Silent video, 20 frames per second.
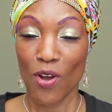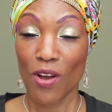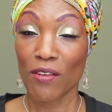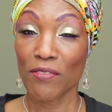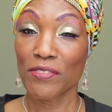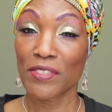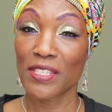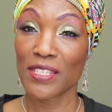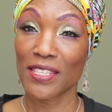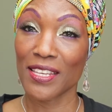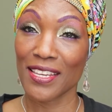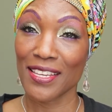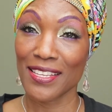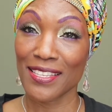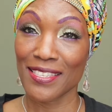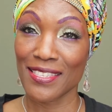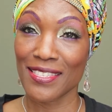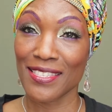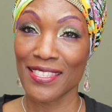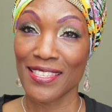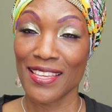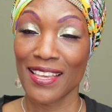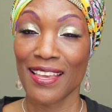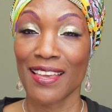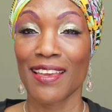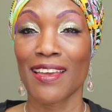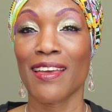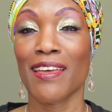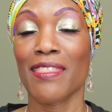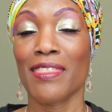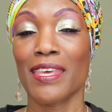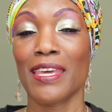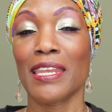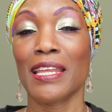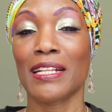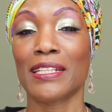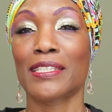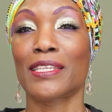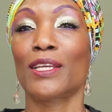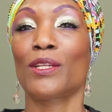of six and
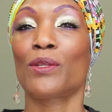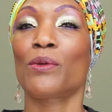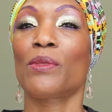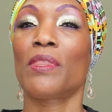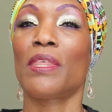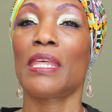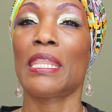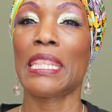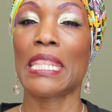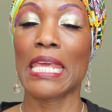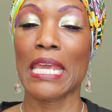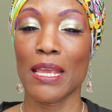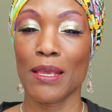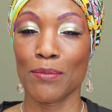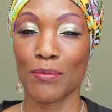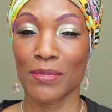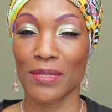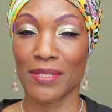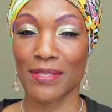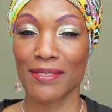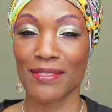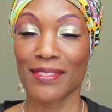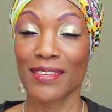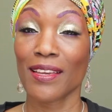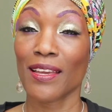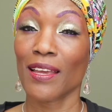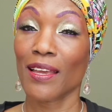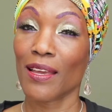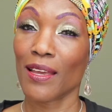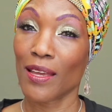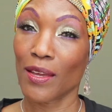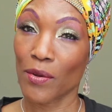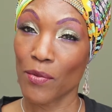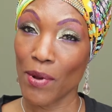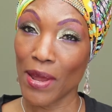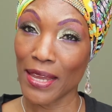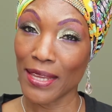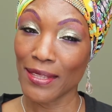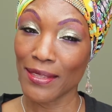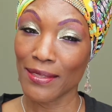then I'll tell you the names.
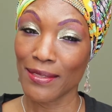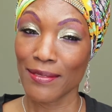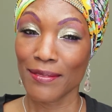Right?